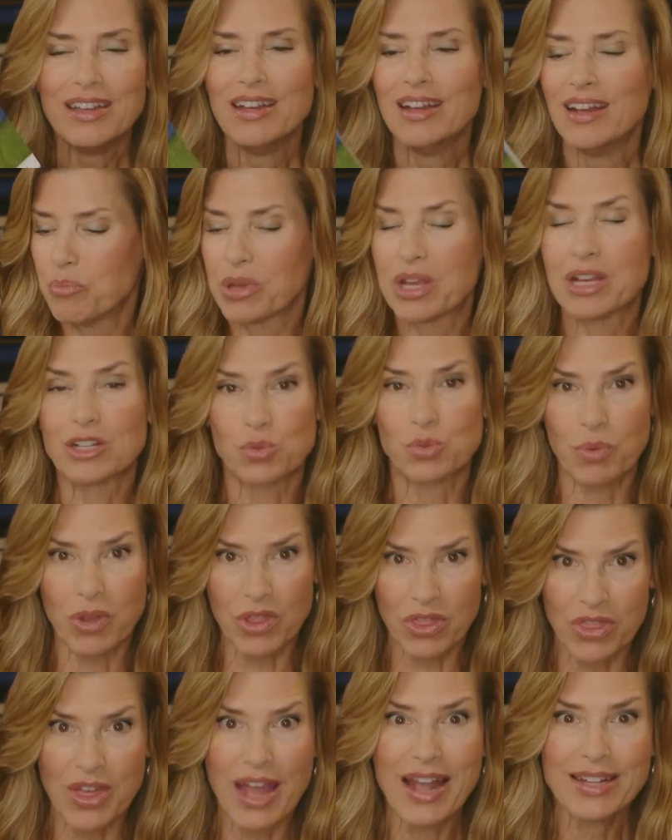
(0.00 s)
because
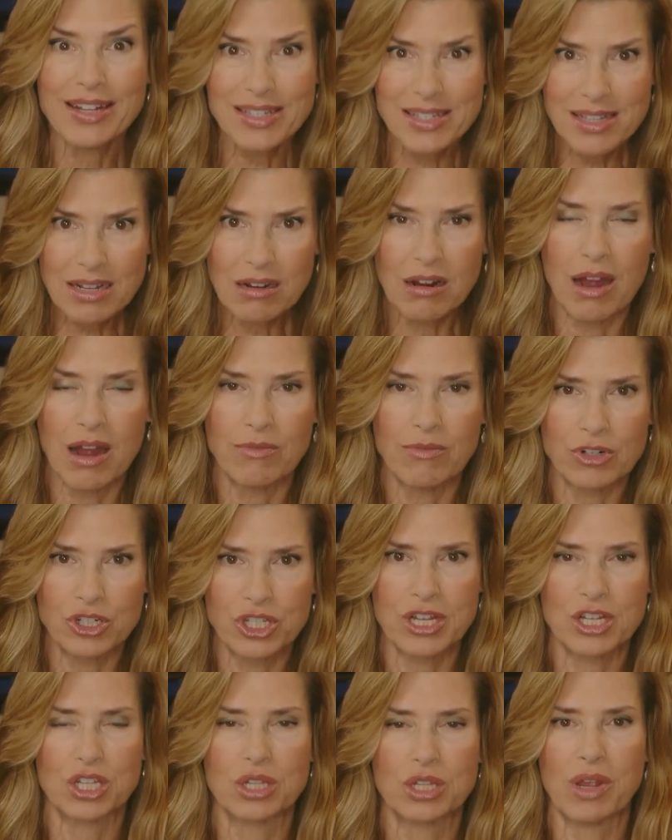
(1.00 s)
that's the
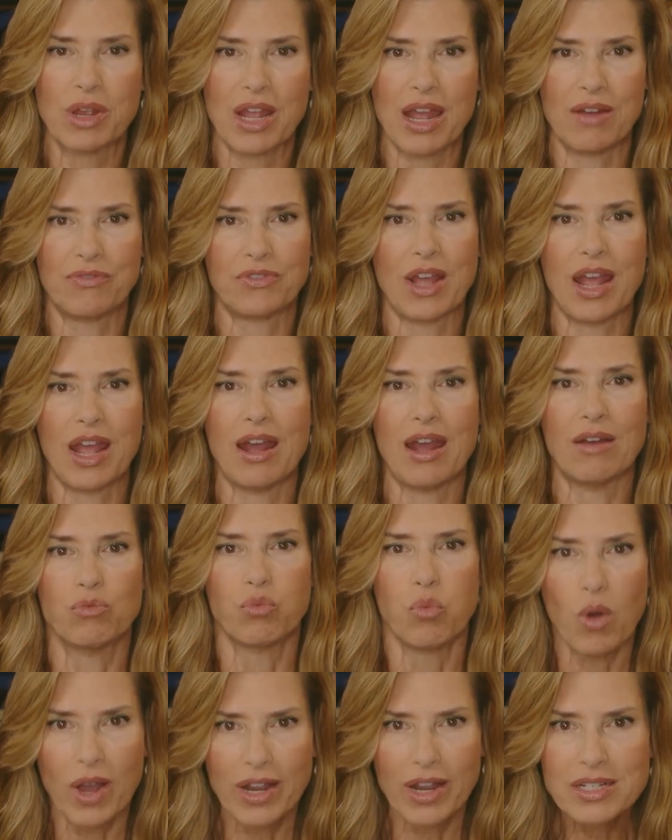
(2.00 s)
conversation that we have to have.
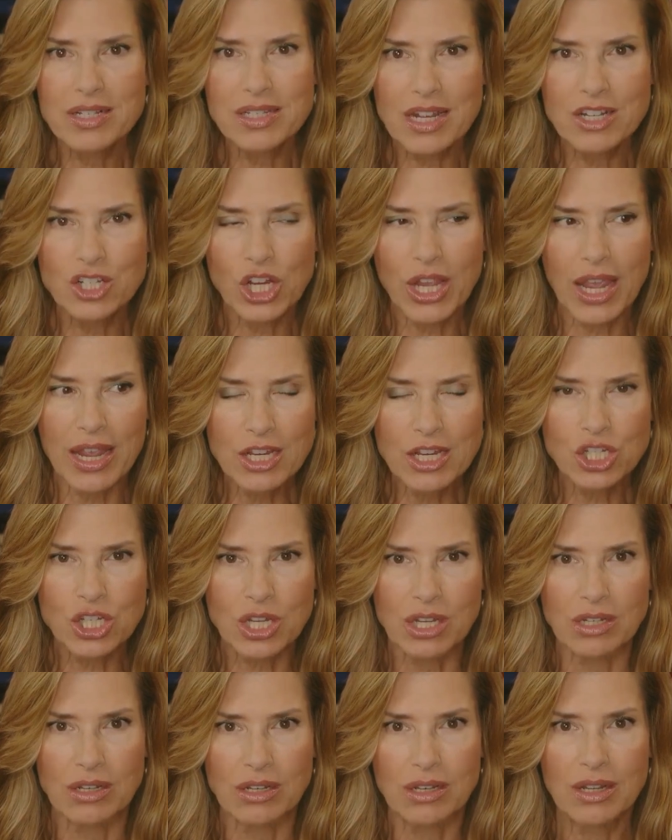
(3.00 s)
What is
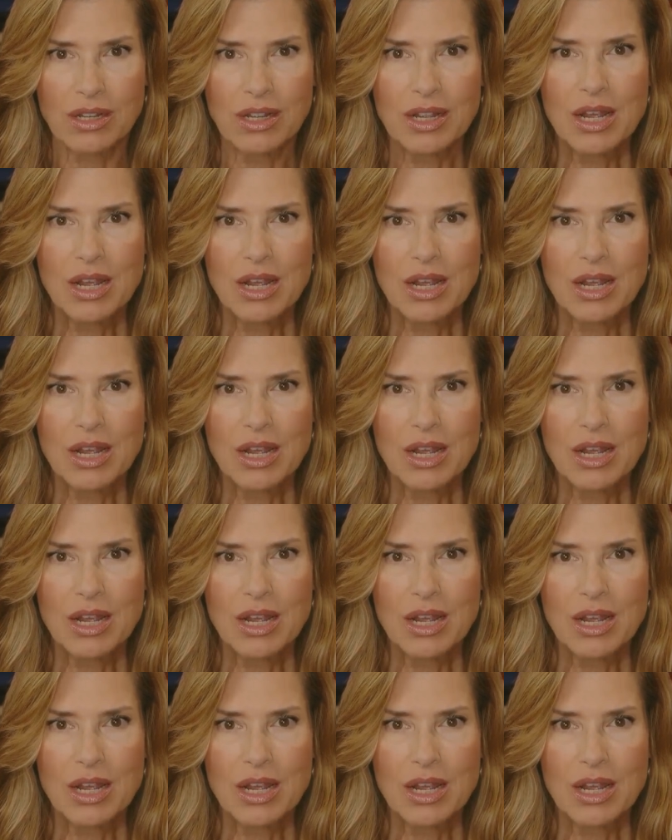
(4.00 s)
education?